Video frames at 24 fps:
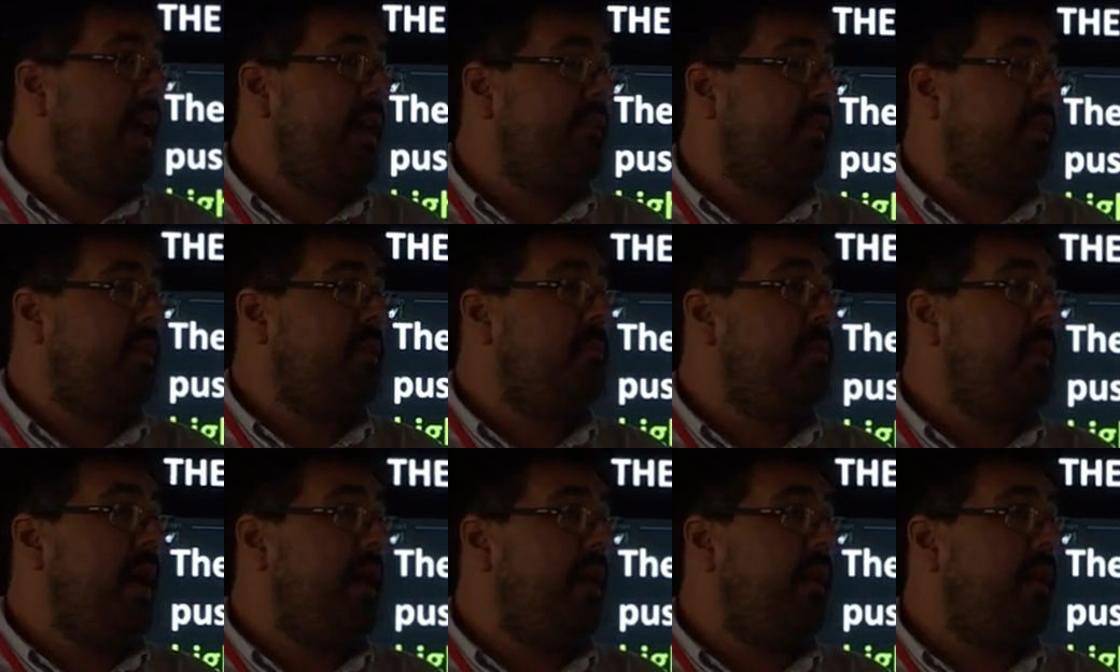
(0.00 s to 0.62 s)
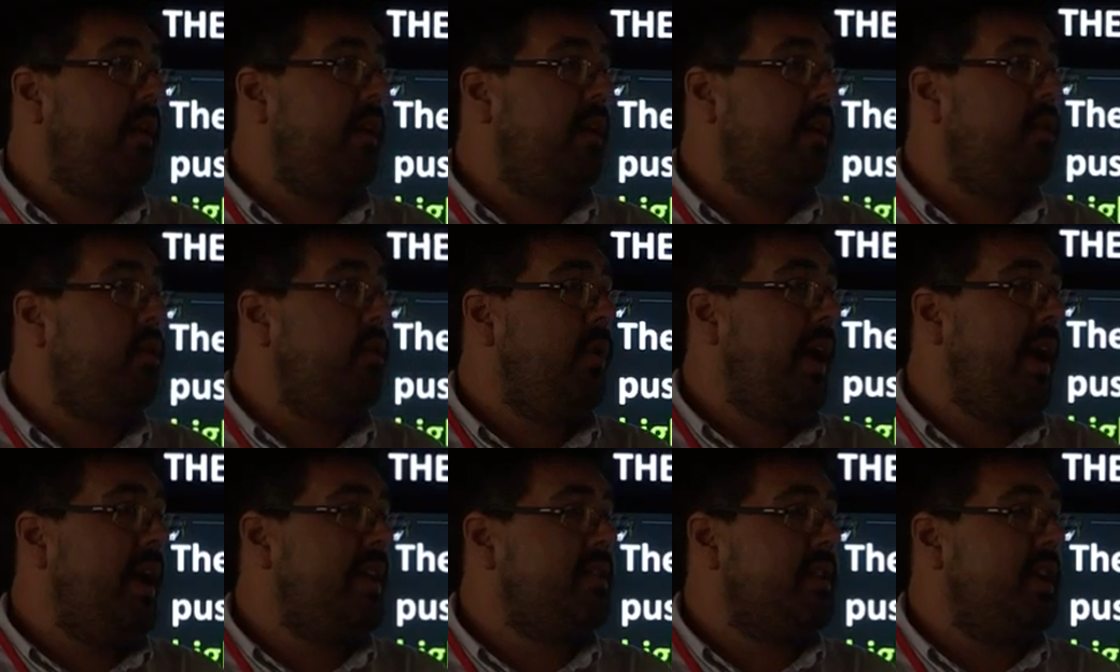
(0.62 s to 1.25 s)
have a competitor who
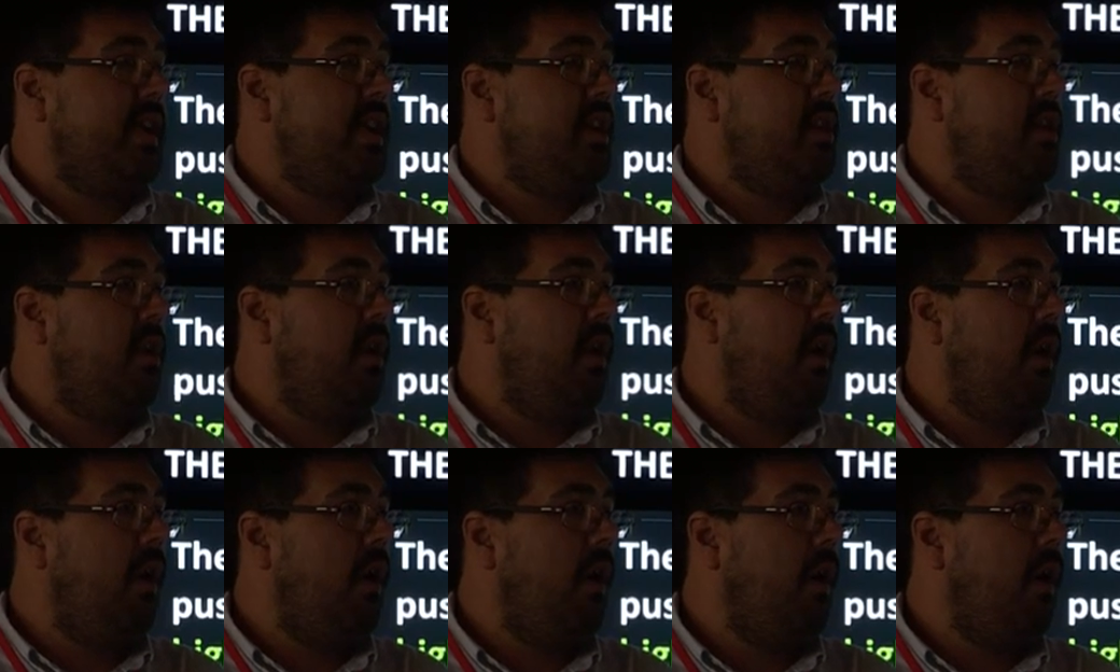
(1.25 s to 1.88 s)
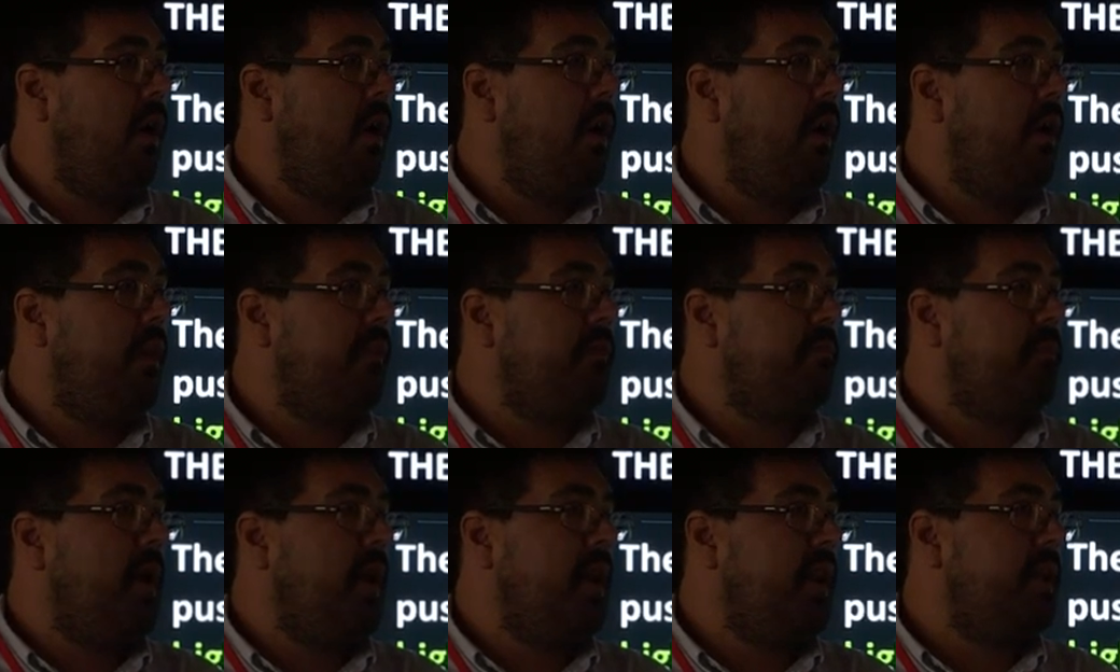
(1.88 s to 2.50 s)
has a lot of money.